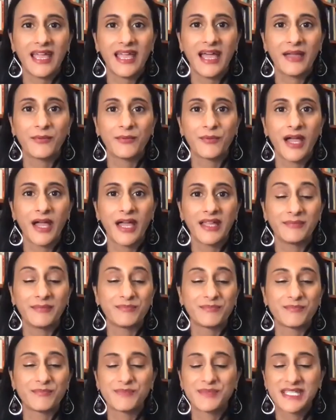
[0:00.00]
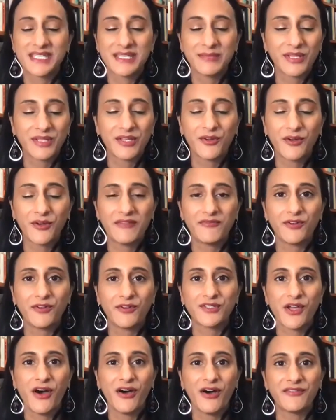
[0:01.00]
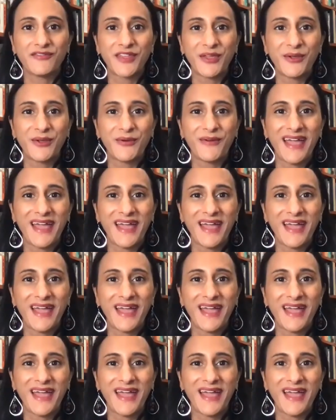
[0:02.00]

I, am deeply grateful to all of you.